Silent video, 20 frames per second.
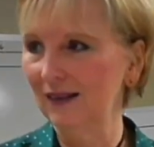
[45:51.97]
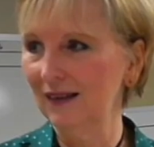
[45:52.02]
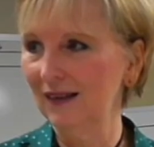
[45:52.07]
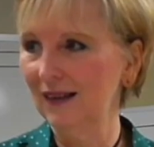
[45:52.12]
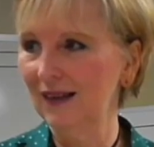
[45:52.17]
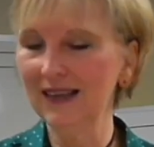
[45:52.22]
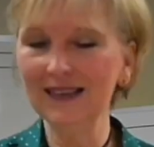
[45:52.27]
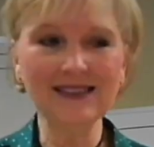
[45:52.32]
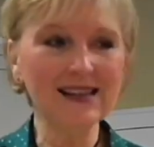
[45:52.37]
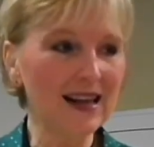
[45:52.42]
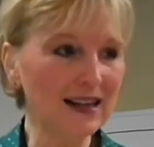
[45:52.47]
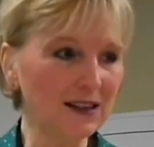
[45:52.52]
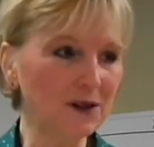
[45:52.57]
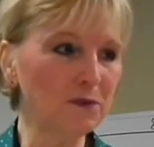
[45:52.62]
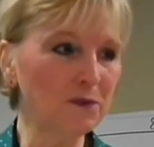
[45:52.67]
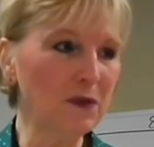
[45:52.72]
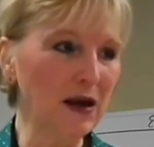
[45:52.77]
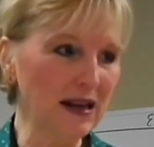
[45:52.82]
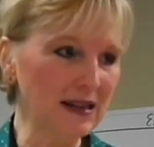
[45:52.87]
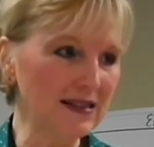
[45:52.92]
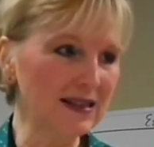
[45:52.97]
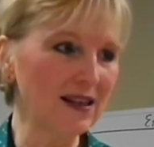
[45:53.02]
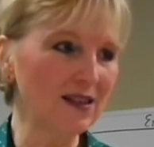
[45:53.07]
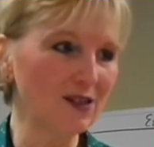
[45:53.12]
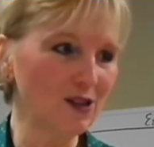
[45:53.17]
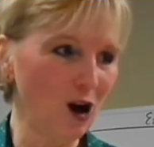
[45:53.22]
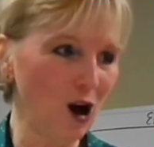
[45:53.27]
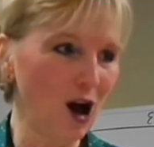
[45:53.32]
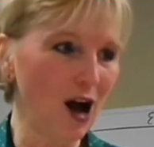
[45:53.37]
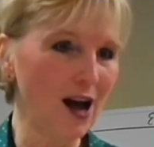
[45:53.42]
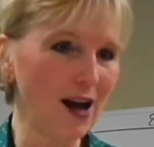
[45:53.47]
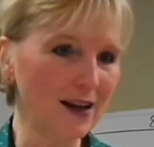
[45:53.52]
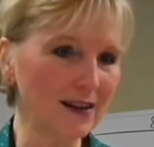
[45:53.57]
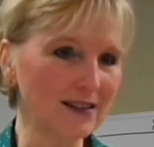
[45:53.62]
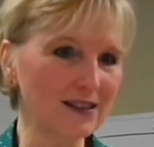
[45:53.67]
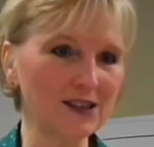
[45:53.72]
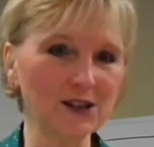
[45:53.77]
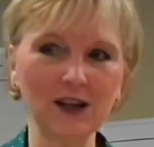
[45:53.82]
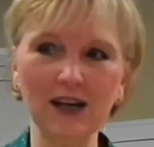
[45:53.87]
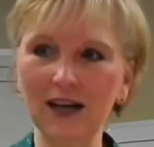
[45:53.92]
Isn't that an amazing thought?
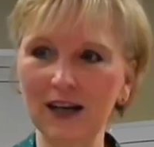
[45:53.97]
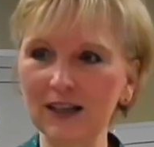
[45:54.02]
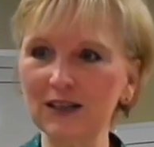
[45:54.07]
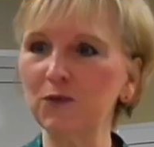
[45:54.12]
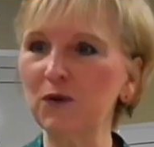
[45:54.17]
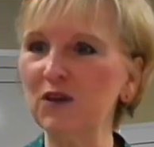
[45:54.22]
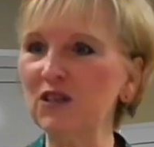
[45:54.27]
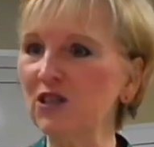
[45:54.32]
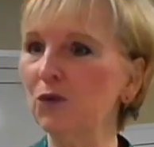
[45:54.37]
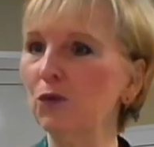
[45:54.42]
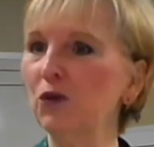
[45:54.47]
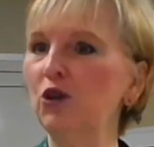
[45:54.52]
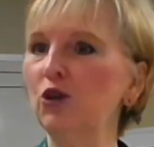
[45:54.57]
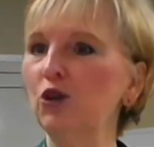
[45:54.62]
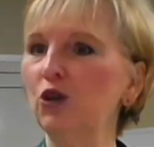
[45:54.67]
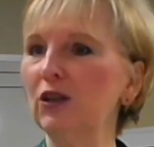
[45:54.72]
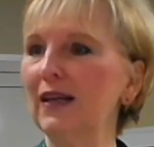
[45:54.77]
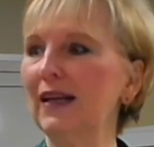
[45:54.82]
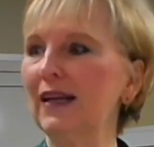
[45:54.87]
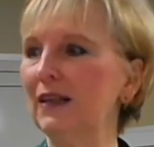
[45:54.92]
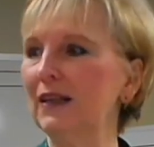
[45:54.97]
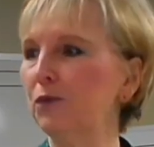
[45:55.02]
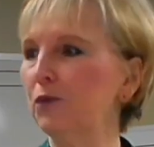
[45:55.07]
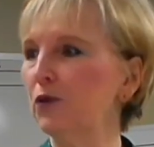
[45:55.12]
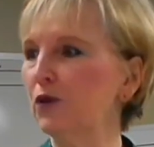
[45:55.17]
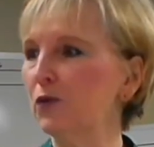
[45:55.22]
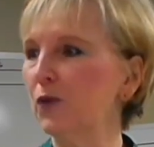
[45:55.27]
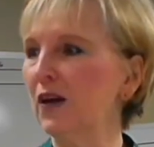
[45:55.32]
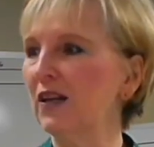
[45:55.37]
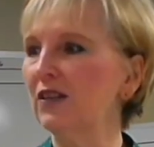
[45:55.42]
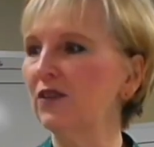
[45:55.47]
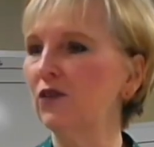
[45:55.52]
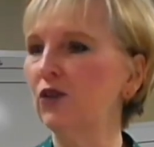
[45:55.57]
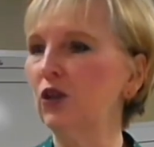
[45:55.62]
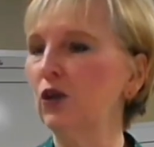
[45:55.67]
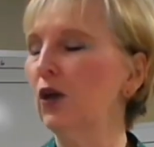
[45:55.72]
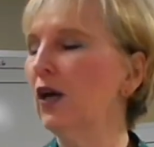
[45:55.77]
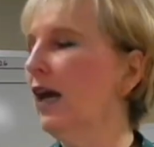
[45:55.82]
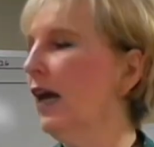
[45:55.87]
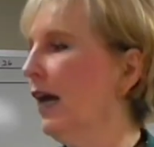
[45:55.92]
Especially when you look at it in perspective
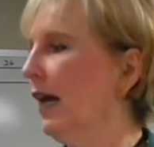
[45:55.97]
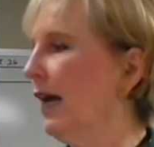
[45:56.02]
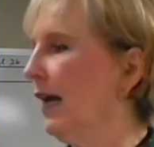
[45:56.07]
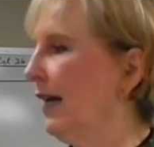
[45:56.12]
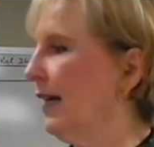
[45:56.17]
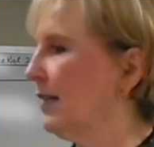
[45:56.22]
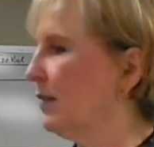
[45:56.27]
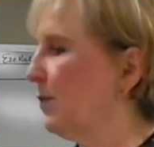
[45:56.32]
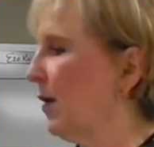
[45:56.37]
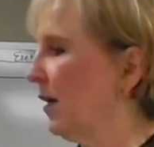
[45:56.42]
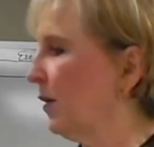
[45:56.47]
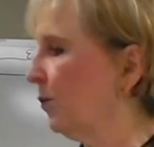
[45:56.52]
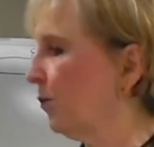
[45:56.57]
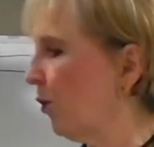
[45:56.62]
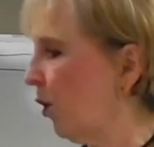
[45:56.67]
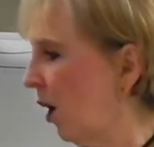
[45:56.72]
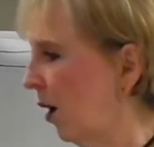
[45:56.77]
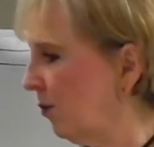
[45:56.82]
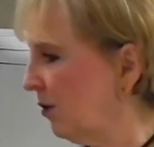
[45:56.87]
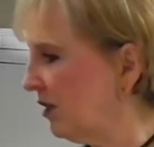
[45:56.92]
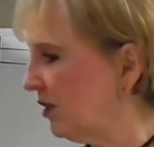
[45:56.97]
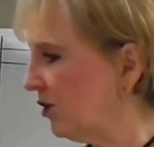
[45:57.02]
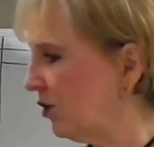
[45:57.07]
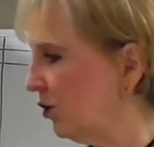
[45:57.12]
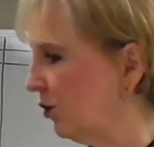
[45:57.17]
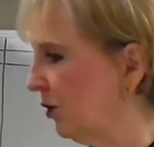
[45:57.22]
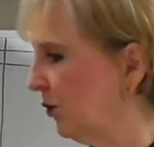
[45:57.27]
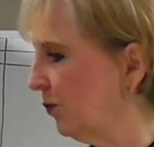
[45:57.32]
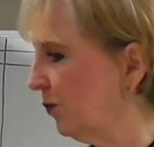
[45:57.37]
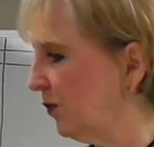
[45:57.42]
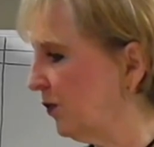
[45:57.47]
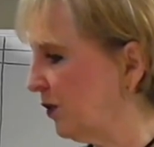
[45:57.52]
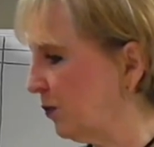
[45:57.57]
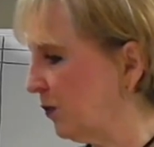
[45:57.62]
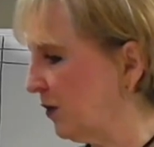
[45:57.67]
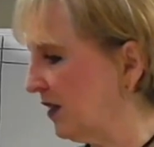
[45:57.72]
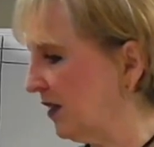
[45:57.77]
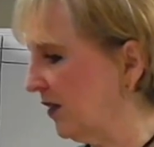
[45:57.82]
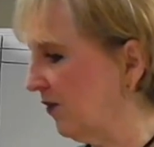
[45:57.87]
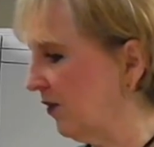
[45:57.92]
too. He's made a promise to a
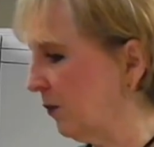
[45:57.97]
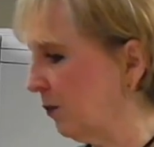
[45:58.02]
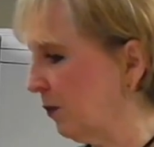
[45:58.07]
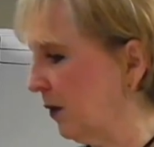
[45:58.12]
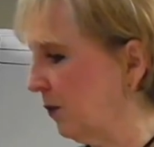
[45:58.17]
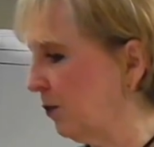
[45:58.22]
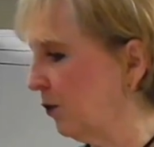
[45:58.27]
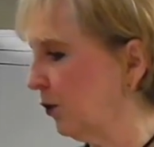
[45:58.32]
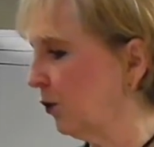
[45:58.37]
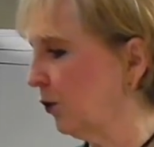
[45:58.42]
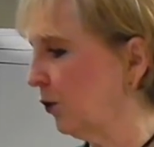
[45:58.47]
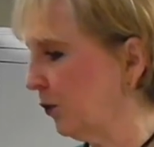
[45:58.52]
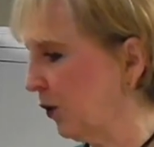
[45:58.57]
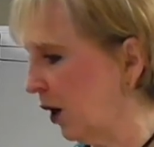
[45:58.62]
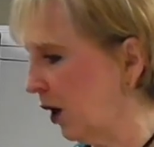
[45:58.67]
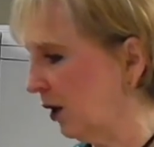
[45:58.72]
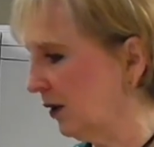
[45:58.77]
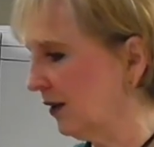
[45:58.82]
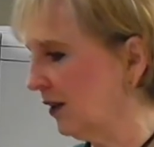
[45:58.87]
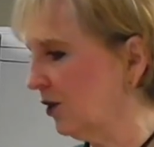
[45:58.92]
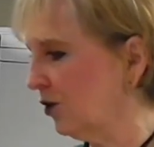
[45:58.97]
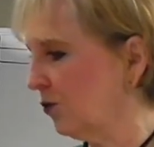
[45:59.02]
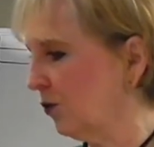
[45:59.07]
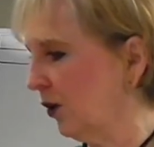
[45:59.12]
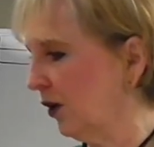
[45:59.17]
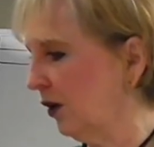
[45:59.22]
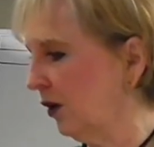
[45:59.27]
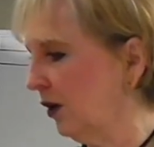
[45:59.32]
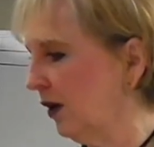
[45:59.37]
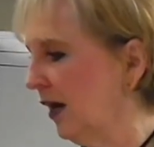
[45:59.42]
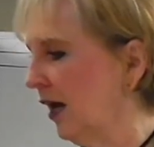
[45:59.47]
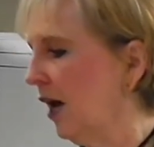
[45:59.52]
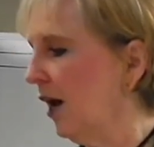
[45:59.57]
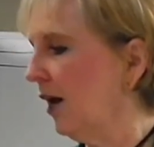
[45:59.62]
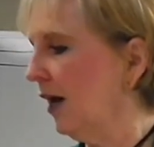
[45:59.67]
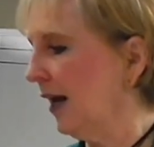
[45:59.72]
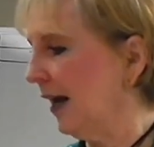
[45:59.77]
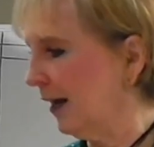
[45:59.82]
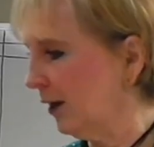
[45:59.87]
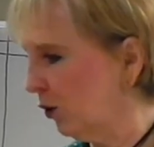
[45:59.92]
specific people group called Israel
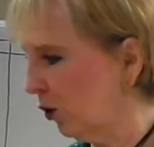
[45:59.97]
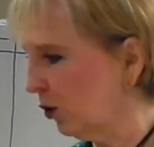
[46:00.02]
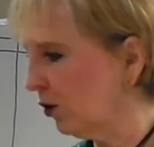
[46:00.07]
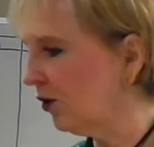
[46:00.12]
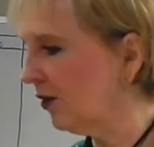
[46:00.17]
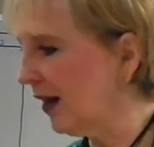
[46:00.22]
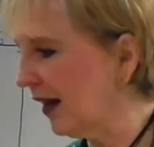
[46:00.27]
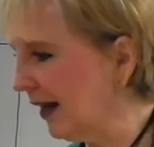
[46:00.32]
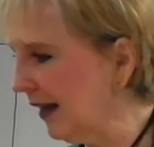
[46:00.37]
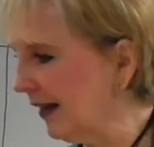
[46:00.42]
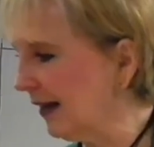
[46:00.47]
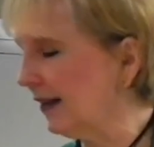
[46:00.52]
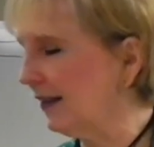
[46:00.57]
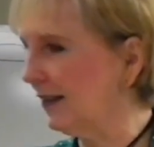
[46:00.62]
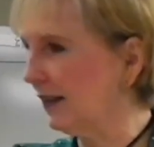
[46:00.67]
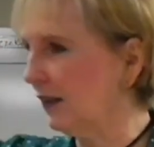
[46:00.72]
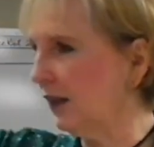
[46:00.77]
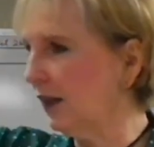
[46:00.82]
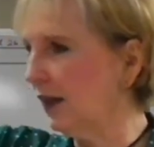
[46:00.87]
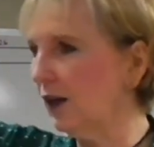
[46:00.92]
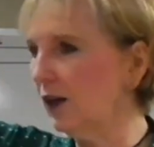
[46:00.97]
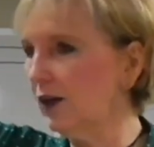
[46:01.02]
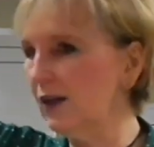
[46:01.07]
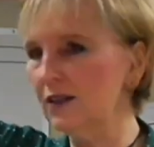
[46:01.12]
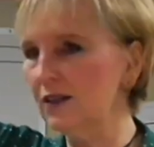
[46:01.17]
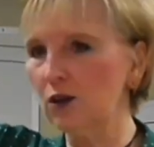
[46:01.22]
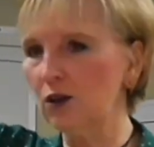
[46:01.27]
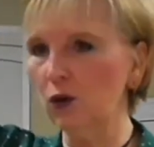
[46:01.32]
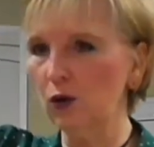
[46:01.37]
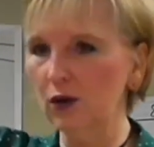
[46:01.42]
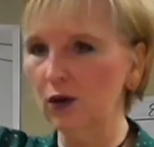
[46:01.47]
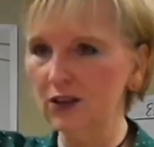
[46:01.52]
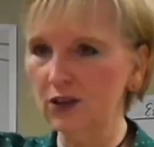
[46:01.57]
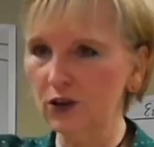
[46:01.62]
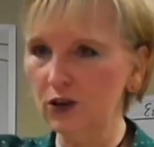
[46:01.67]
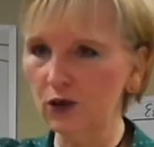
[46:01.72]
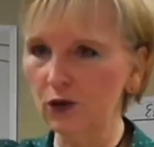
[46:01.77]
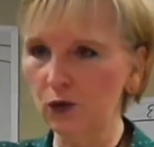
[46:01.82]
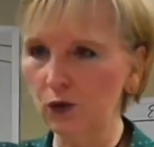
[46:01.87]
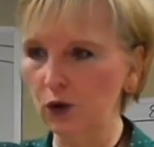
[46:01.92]
in order that he can declare his glories
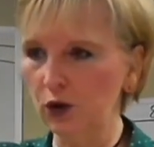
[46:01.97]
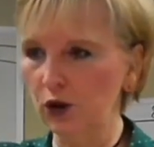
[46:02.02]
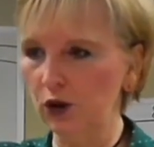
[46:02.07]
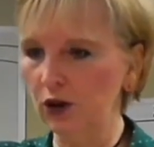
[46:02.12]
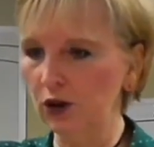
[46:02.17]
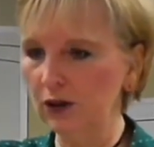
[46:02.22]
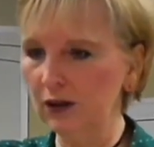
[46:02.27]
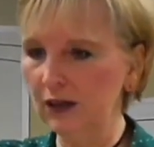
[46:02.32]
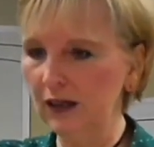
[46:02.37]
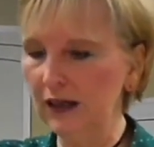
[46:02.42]
to the world.